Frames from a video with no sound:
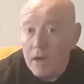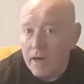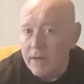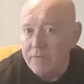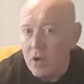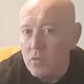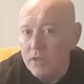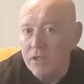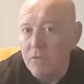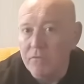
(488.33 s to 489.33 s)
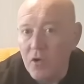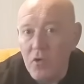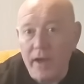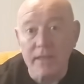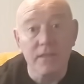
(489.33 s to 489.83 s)
I have noticed on
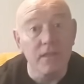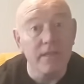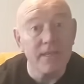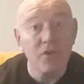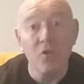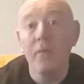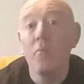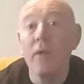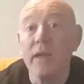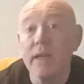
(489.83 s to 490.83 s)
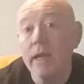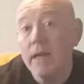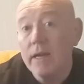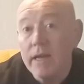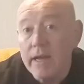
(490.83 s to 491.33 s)
forecast that this coming week
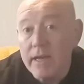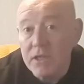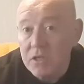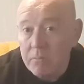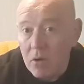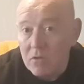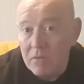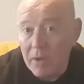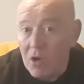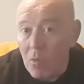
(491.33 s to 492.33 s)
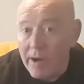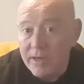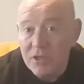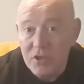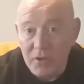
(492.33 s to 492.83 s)
it's supposed to be quite
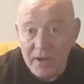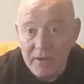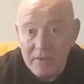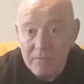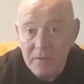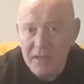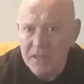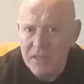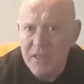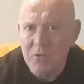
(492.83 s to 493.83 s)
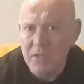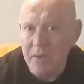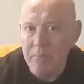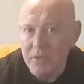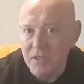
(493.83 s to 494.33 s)
sunny. You can see those
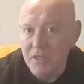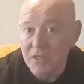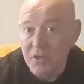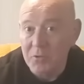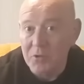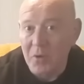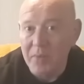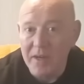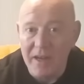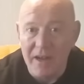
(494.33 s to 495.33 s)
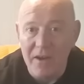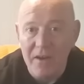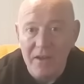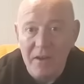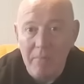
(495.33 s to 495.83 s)
temperatures are still dropping down,
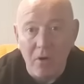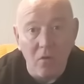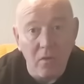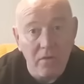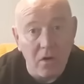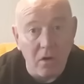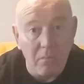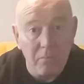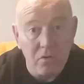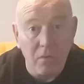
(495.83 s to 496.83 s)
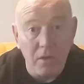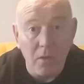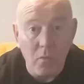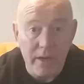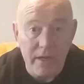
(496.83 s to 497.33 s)
but we've got probably a
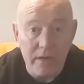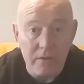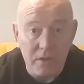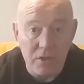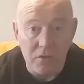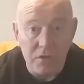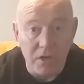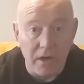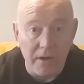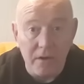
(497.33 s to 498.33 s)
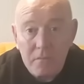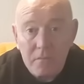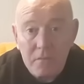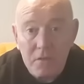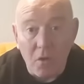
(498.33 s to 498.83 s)
week of sunshine.
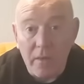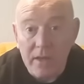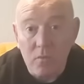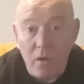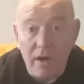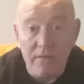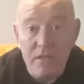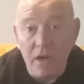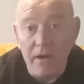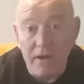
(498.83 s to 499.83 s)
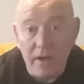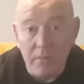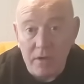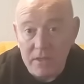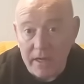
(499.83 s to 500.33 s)
So that's why I've decided I'm
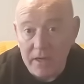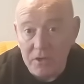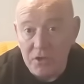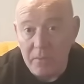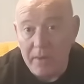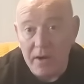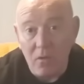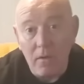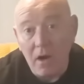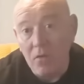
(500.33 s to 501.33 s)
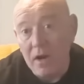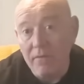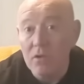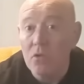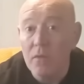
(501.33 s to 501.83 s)
going to take a trip out. I'm going to have
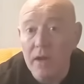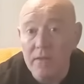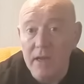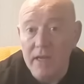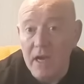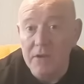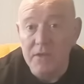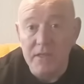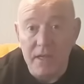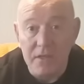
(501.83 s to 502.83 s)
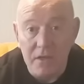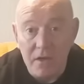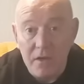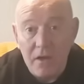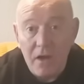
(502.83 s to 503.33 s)
a look around that garden centre,
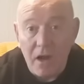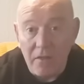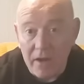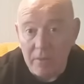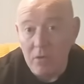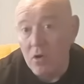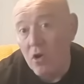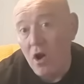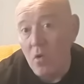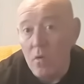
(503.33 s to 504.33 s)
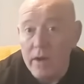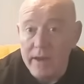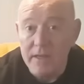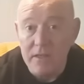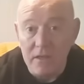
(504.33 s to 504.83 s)
and then I'm going to go
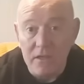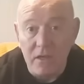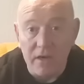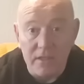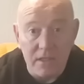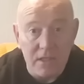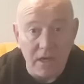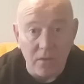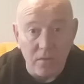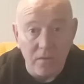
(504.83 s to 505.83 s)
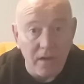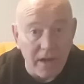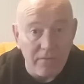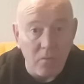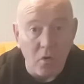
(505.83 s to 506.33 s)
into the site itself,
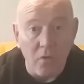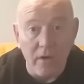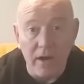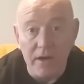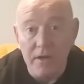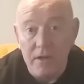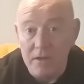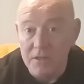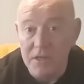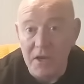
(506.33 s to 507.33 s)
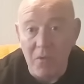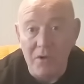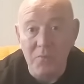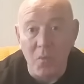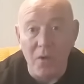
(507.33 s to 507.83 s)
have a walk around and see
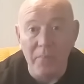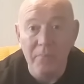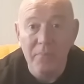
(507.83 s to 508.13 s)
what's what.